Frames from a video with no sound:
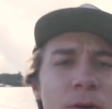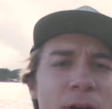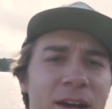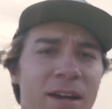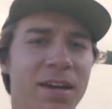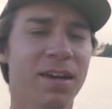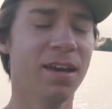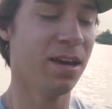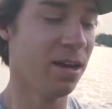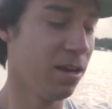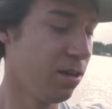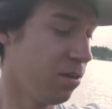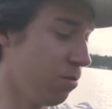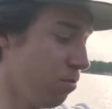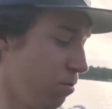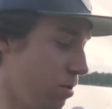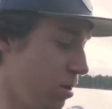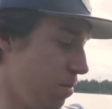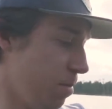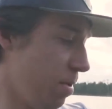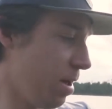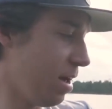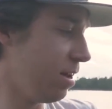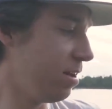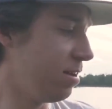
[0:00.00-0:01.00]
right, guys,
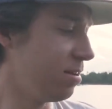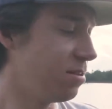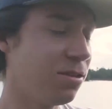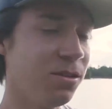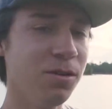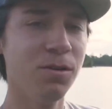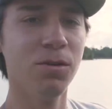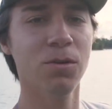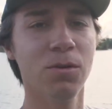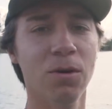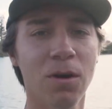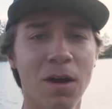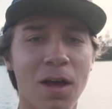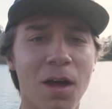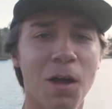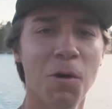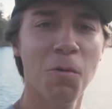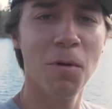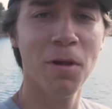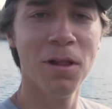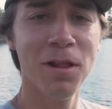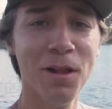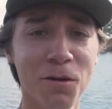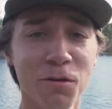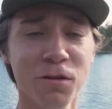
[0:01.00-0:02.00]
we made it to
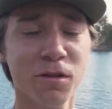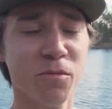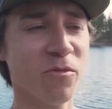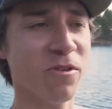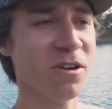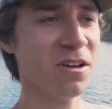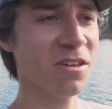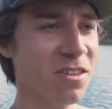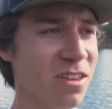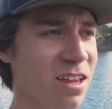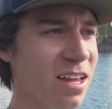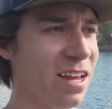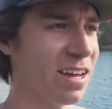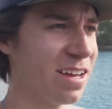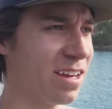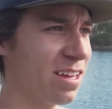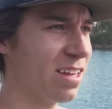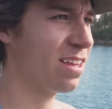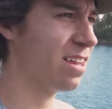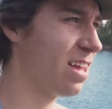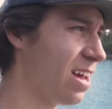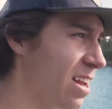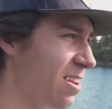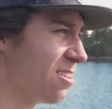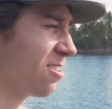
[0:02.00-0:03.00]
Willow Springs Lake.
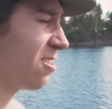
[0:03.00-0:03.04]
That